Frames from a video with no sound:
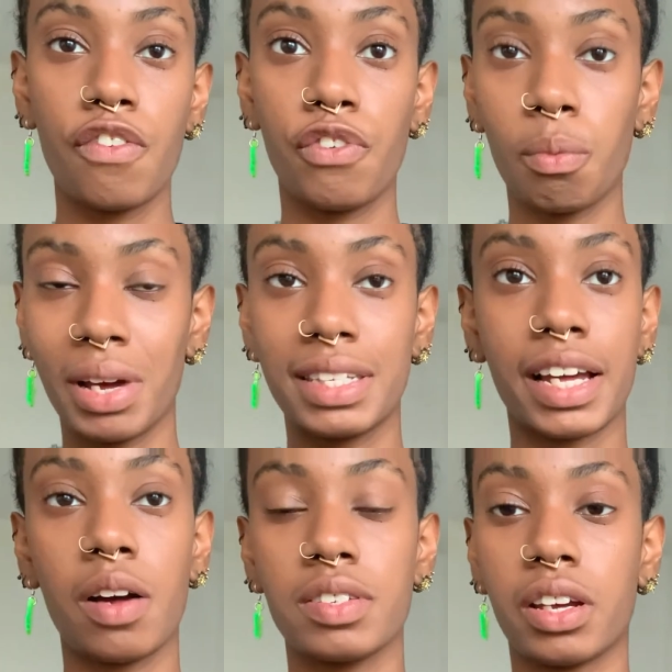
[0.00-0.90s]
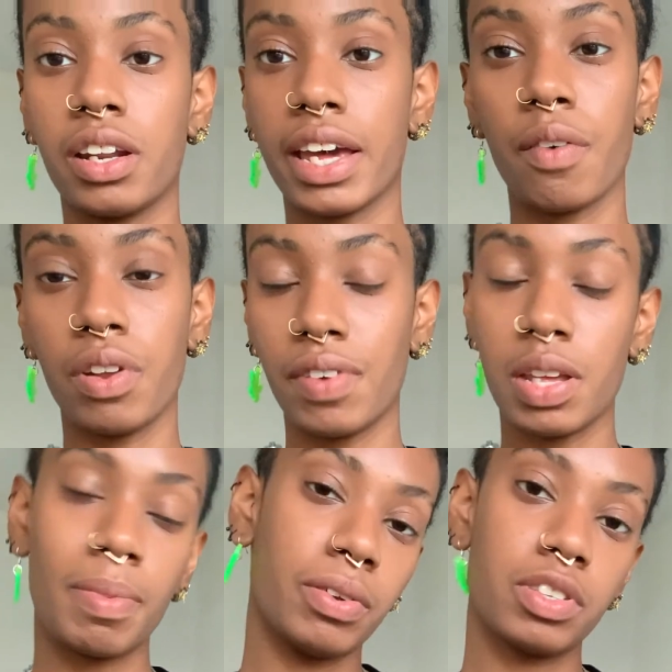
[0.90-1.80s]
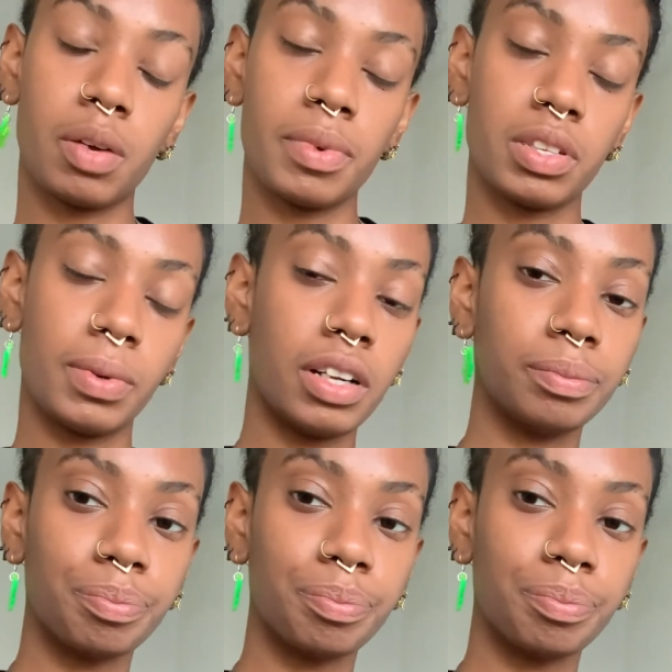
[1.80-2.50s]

for my scalp to kind of get rid of any build-up as well.